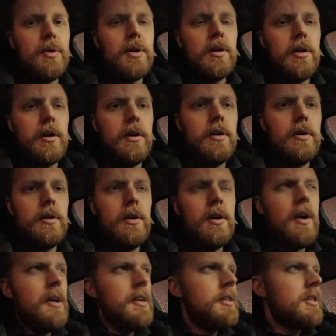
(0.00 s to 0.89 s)
burger.
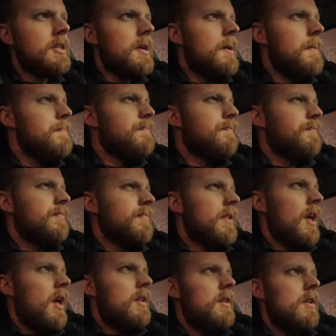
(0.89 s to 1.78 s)

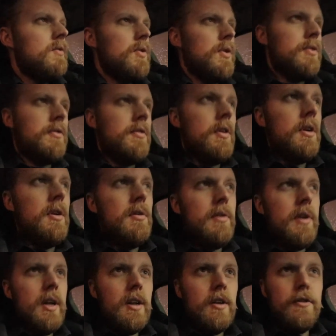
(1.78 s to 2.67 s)
This was a
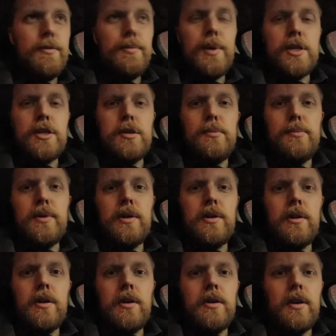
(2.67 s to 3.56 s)
really special
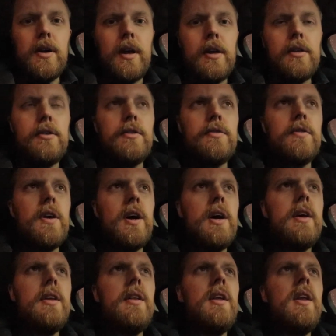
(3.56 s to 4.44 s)
burger I got to
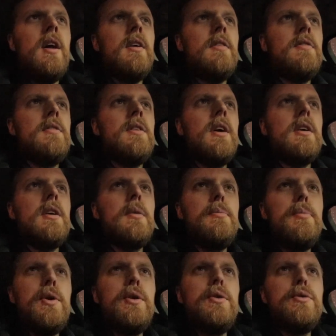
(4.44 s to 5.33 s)
try. It has like
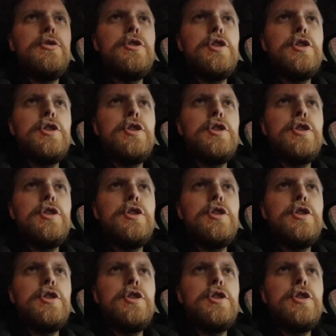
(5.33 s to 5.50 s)
blue